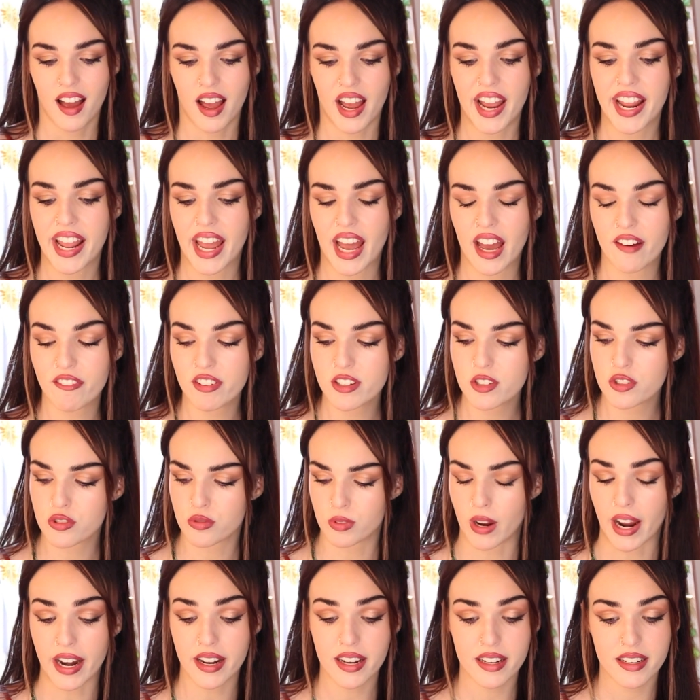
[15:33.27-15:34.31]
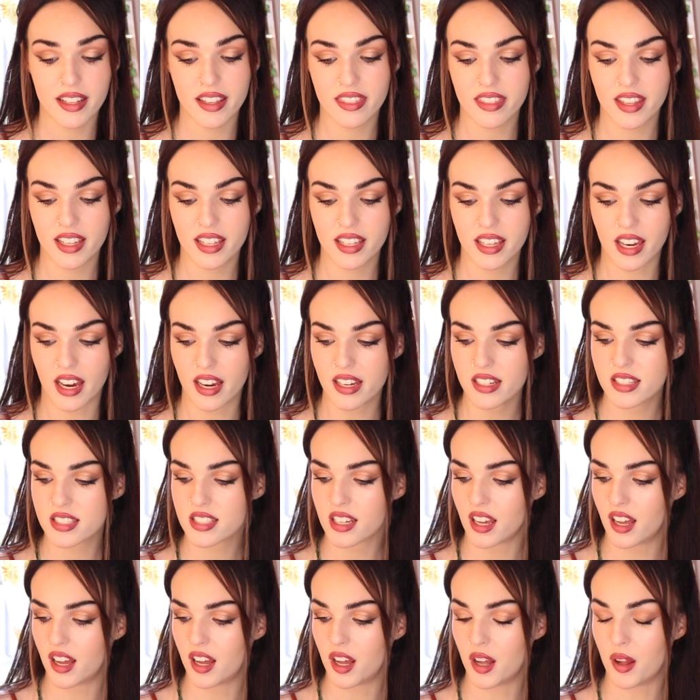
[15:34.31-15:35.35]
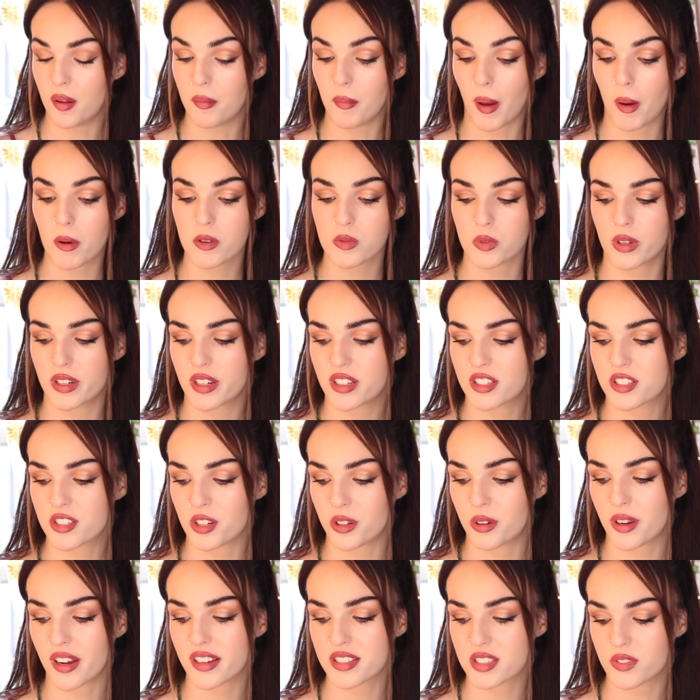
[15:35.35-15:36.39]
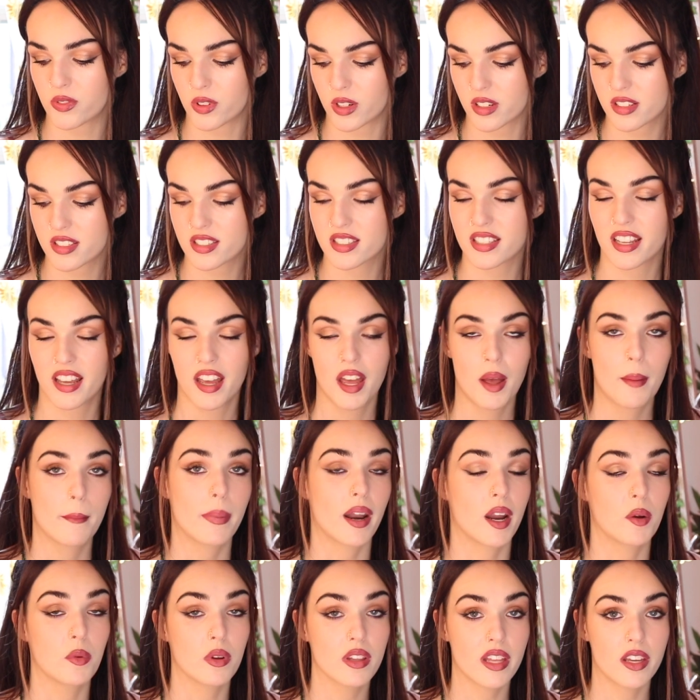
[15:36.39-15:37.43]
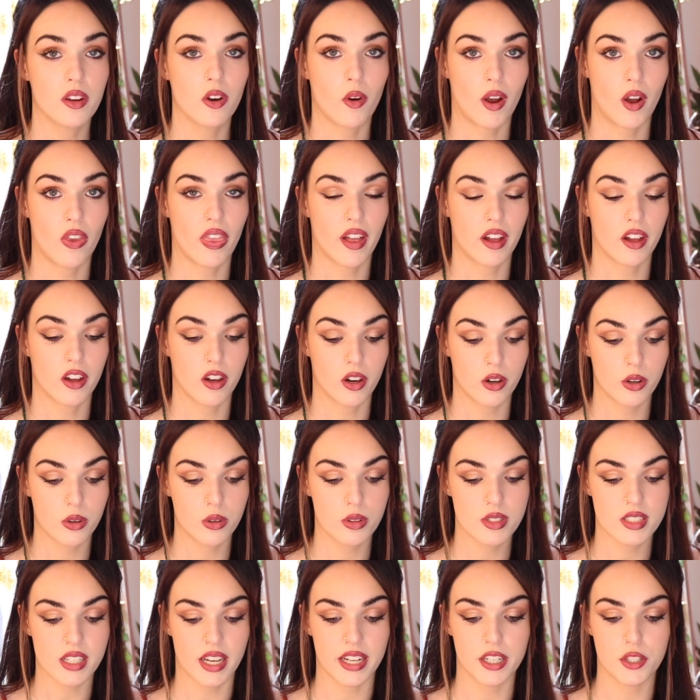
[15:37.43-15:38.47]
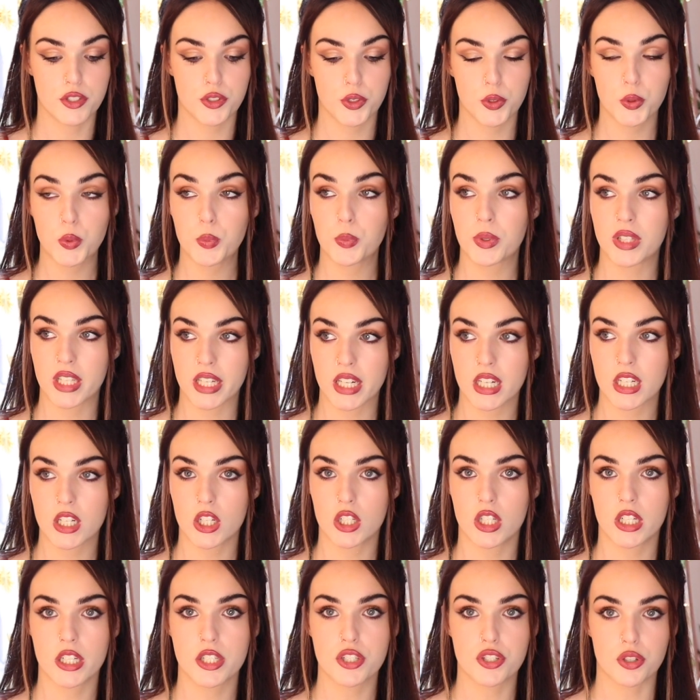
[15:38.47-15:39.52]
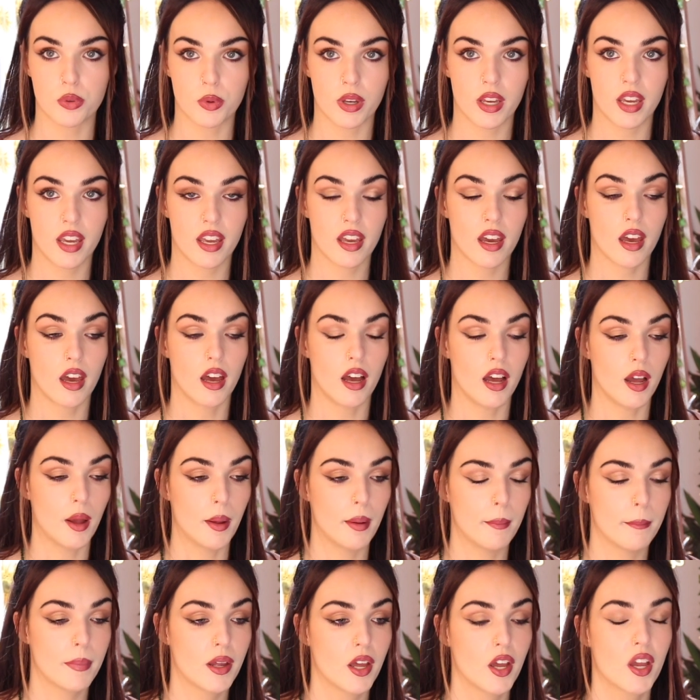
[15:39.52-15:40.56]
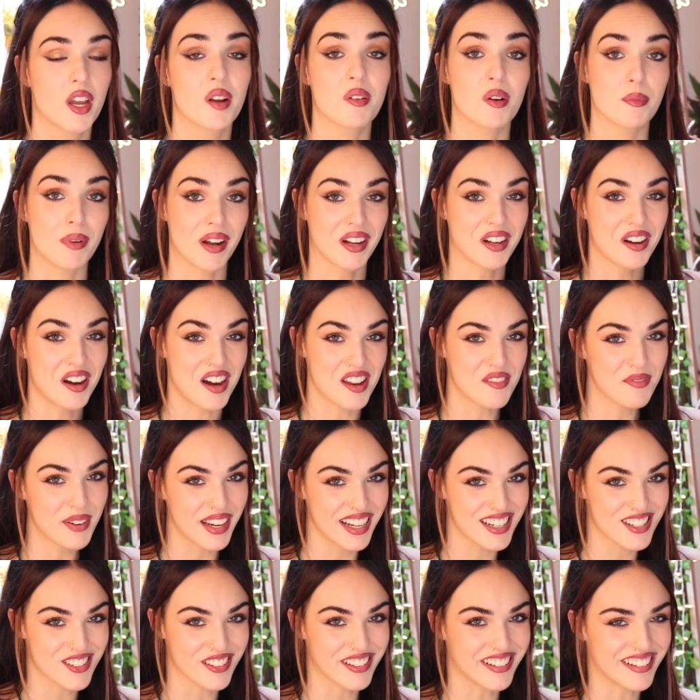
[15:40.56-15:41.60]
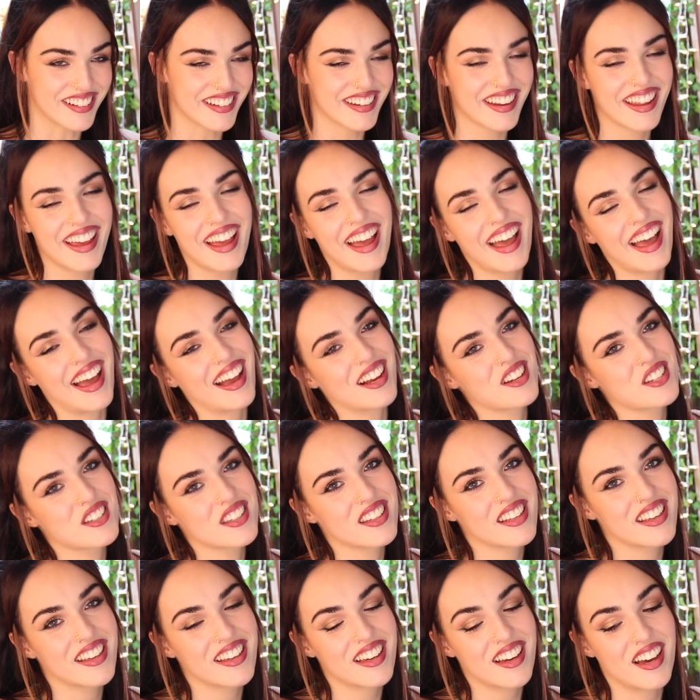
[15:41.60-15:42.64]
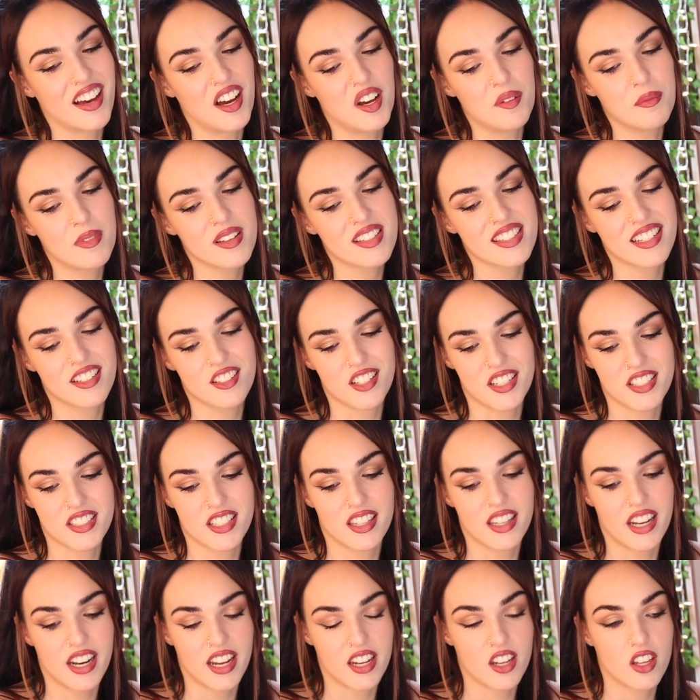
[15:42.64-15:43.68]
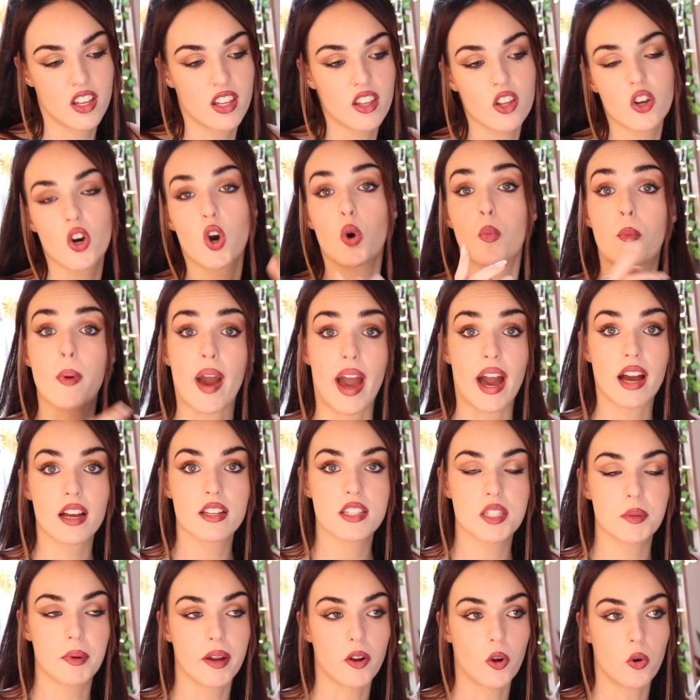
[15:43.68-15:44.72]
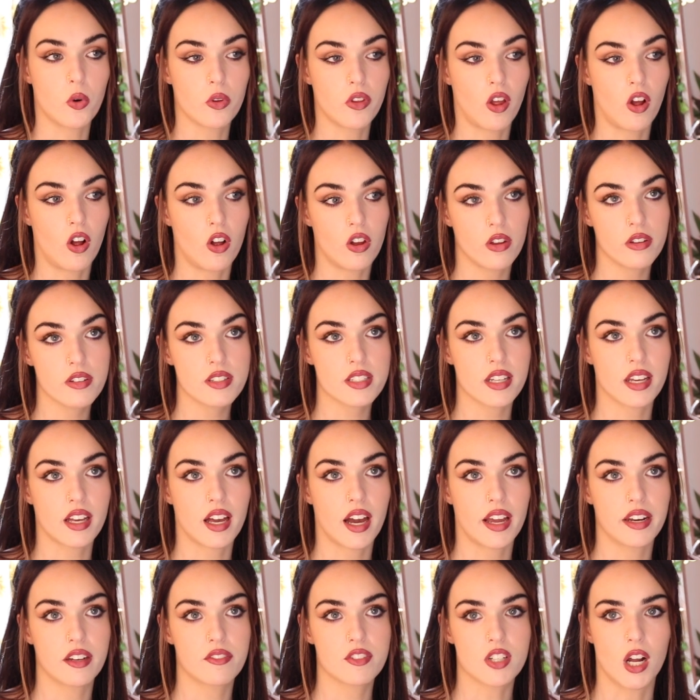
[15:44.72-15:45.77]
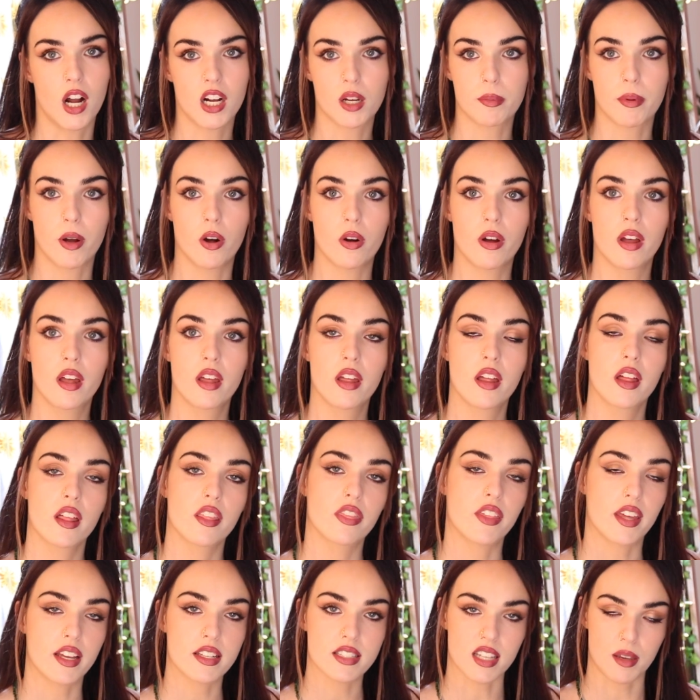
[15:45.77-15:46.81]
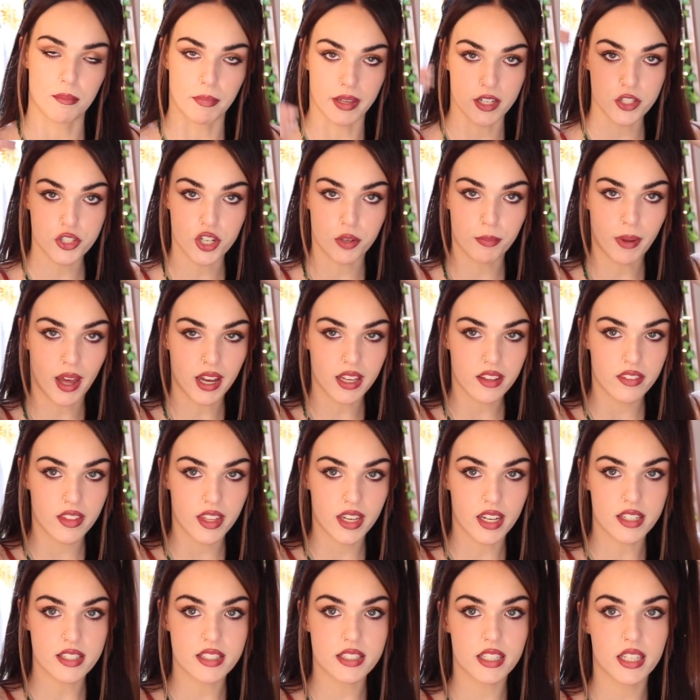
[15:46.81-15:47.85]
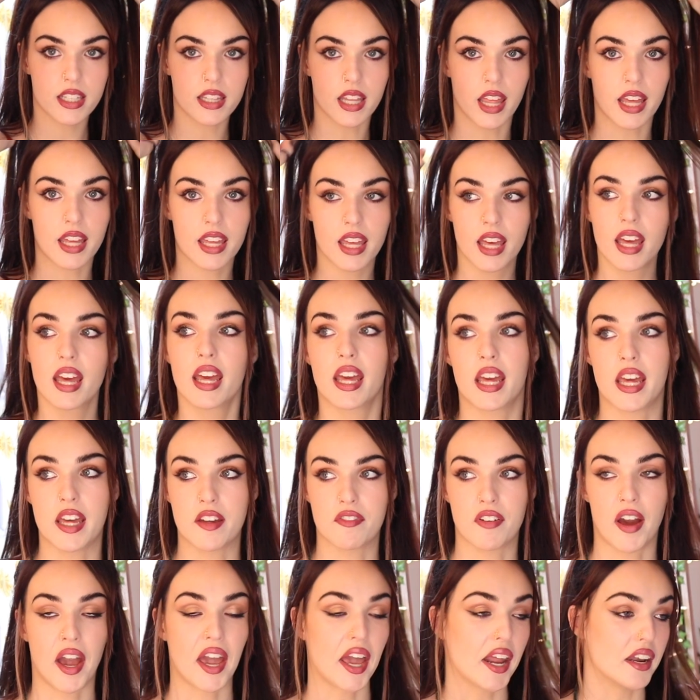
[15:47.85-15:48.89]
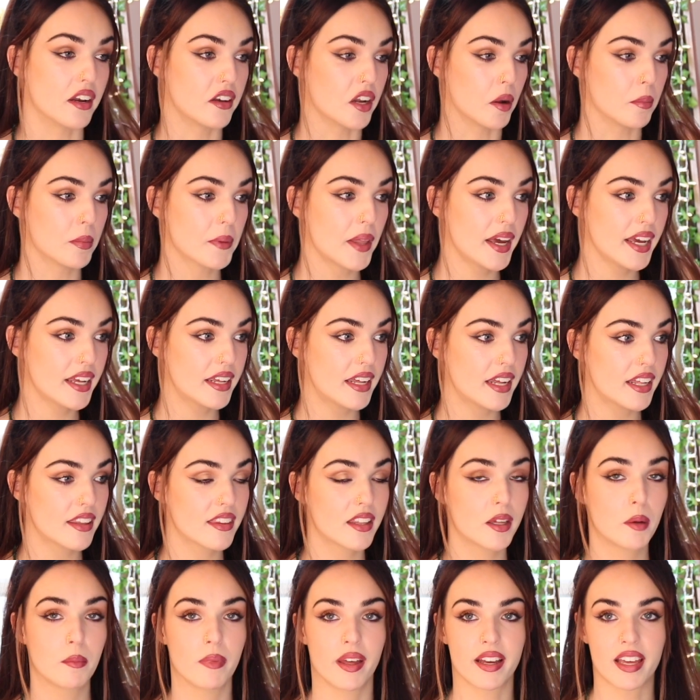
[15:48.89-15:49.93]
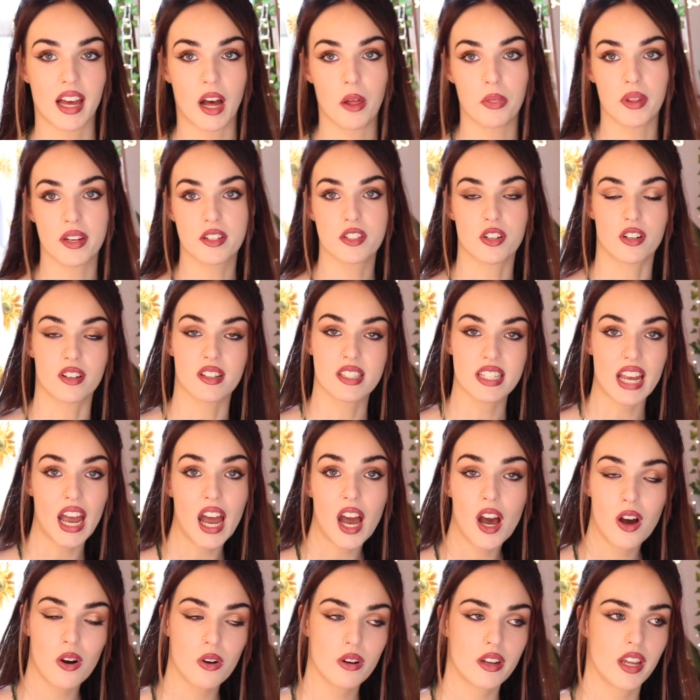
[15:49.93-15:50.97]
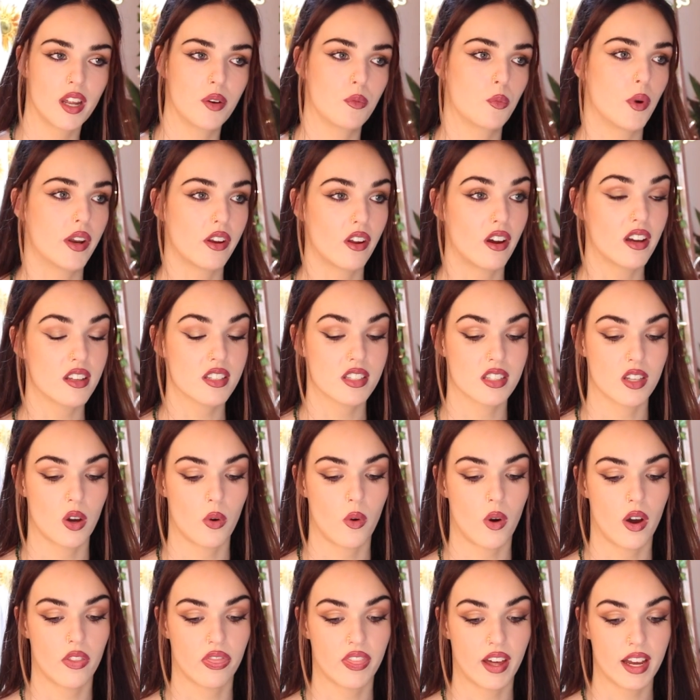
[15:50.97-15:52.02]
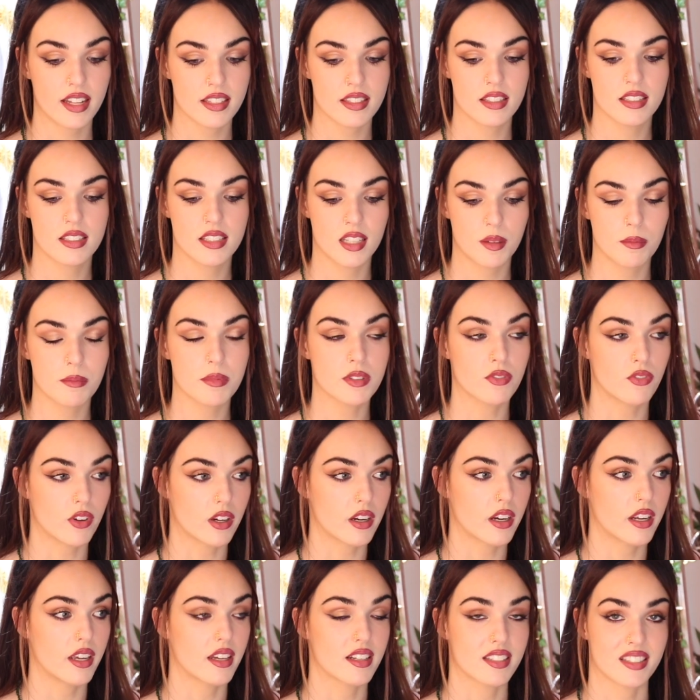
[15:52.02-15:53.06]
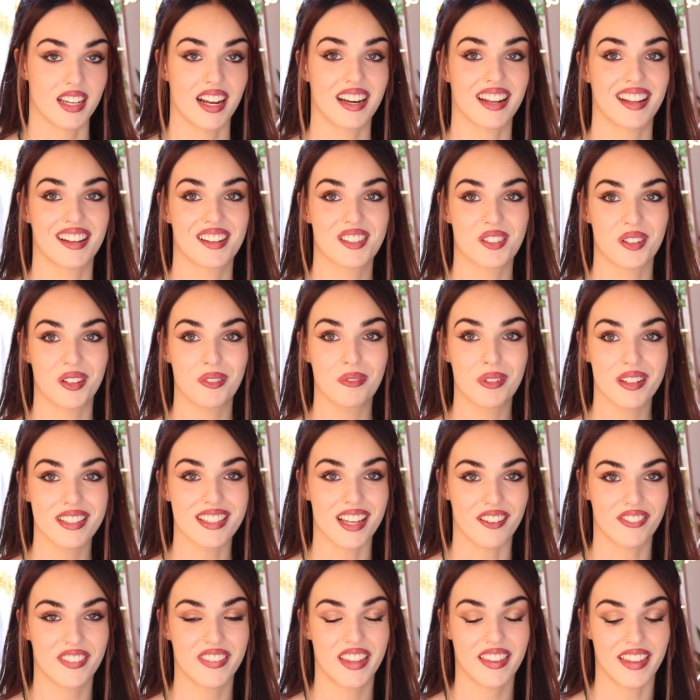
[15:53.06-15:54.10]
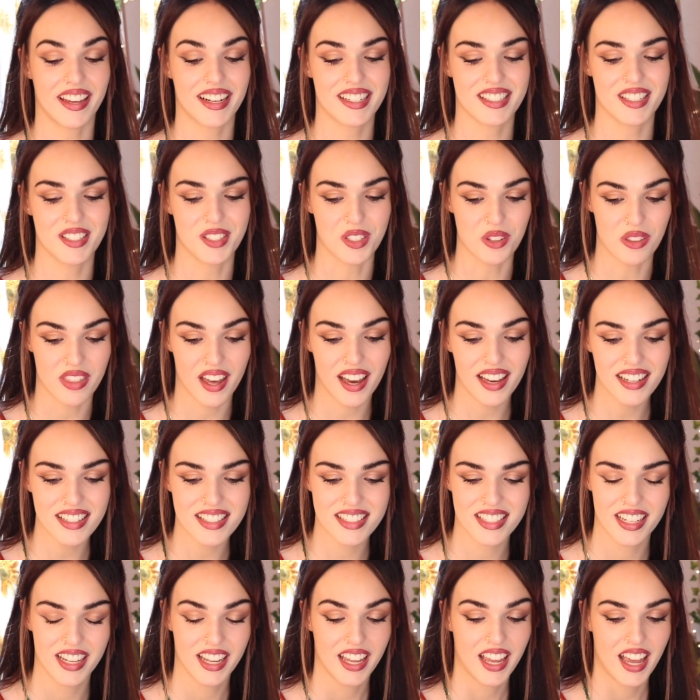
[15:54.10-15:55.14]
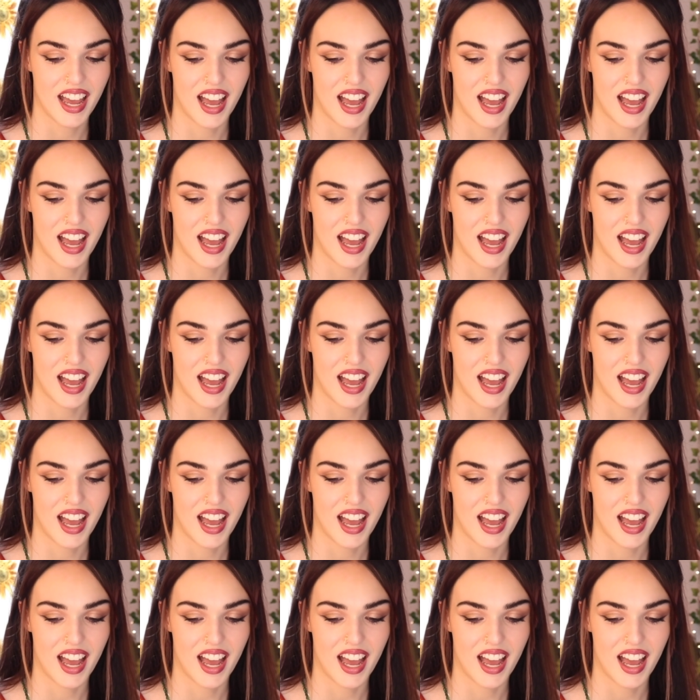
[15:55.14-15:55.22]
I haven't tried anything yet. I was wanting to show you guys first, but I will let you know how that goes. I do plan on doing, Rebecca on Patreon actually suggested that I go back to my old hauls and kind of talk about things I mentioned back then and see like if I ended up liking them, like how they turned out and whatnot. So that seems very exciting. So I would definitely like to do that.